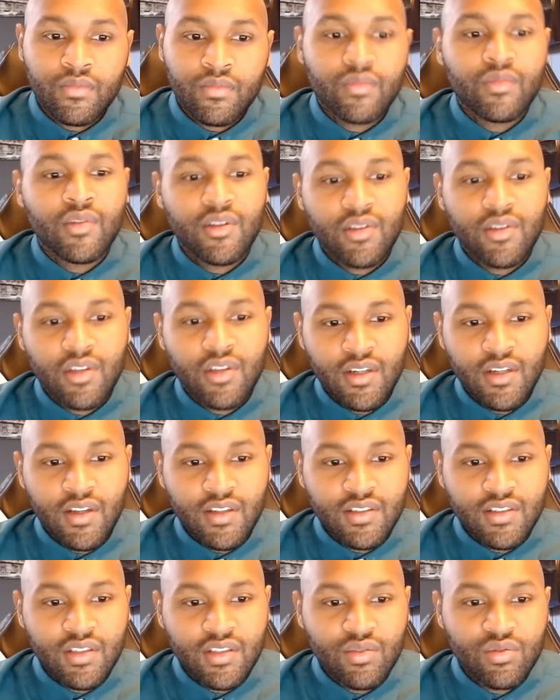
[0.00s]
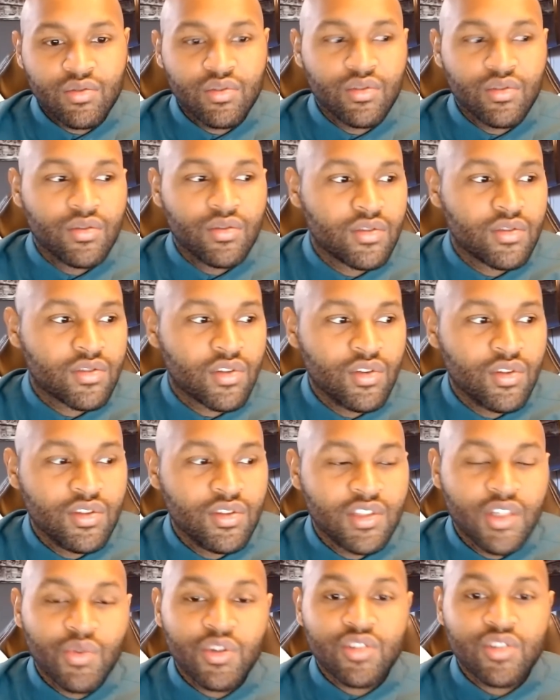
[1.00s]
It does equal true. So you see
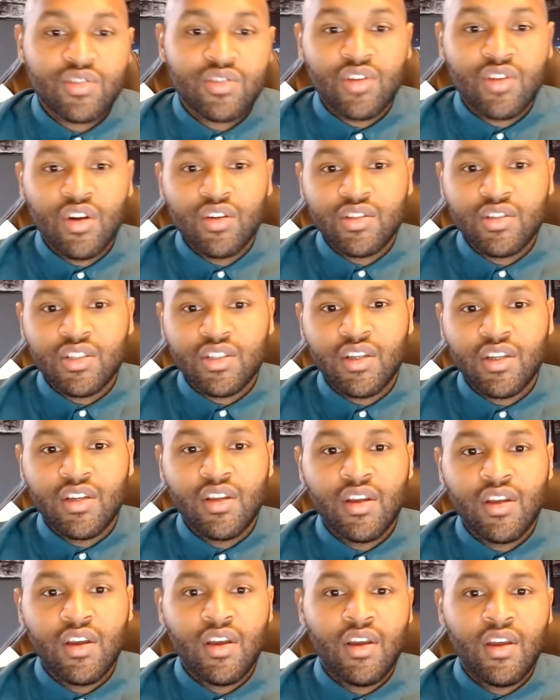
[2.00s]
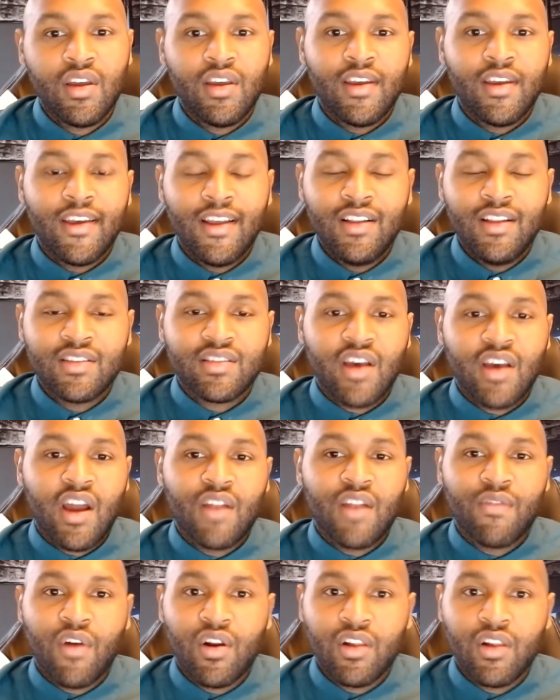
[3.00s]
we're searching inside of
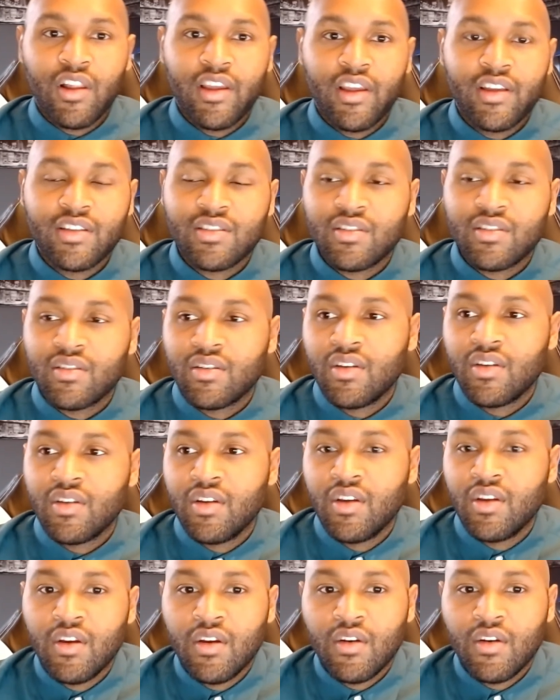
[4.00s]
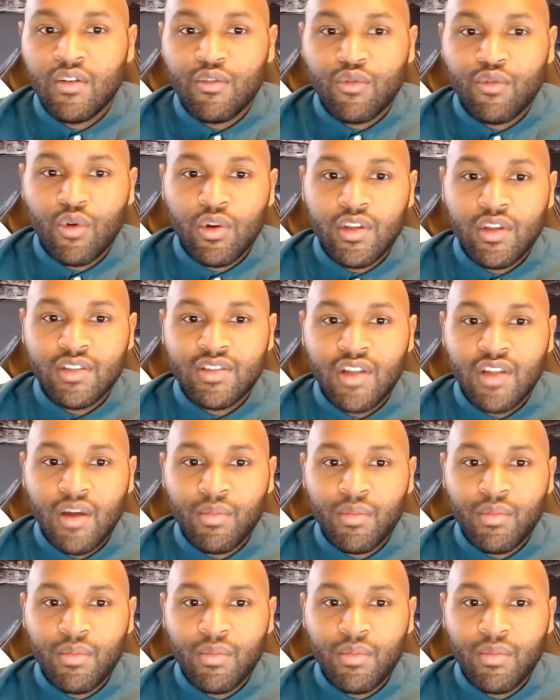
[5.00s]
our list for this number.